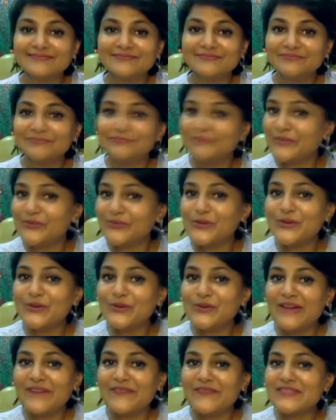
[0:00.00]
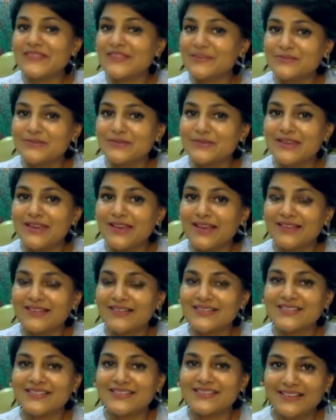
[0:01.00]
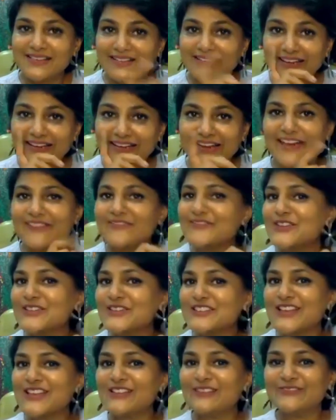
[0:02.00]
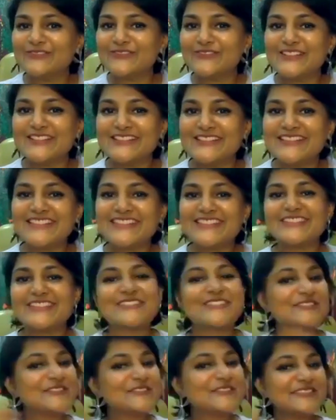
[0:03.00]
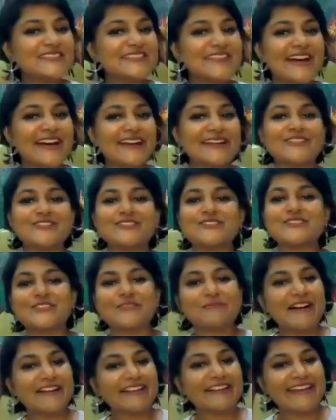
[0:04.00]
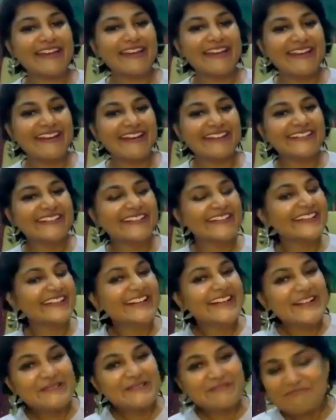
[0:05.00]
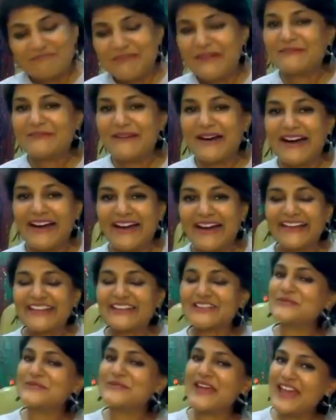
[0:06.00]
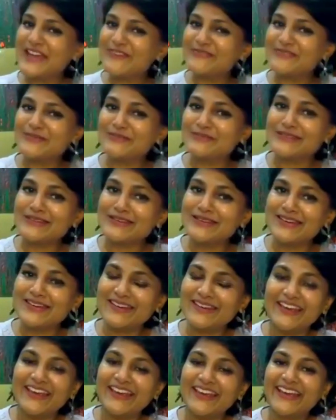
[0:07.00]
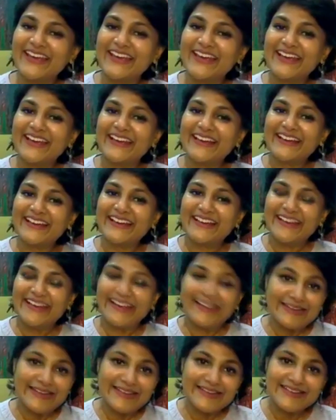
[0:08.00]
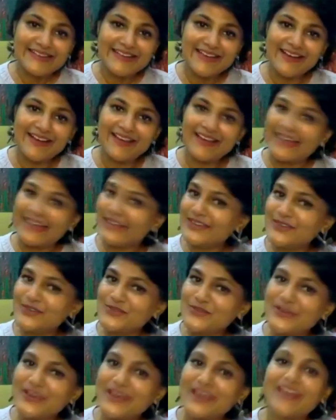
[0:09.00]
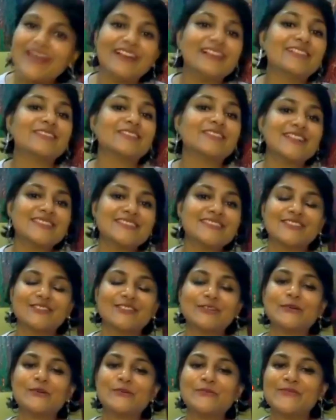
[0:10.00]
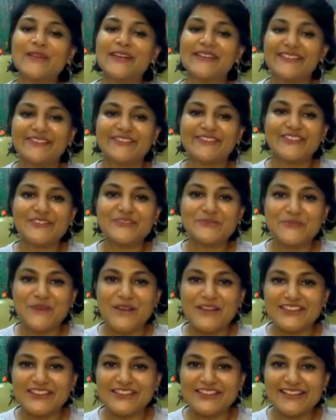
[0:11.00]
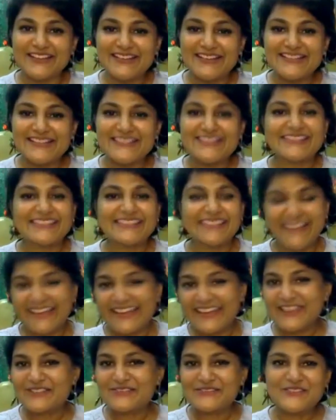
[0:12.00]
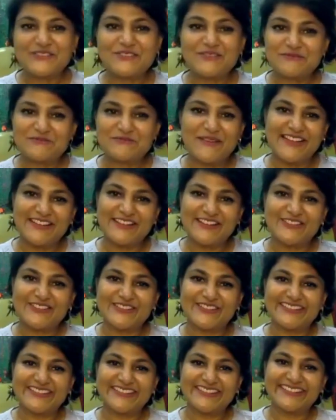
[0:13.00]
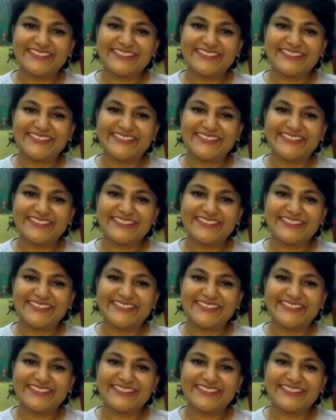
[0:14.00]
Before you love somebody else, love yourself first. Good night, Shabba Khair. Bye bye to everybody in India, in UK, across the globe, wherever you're watching us. Thank you so much.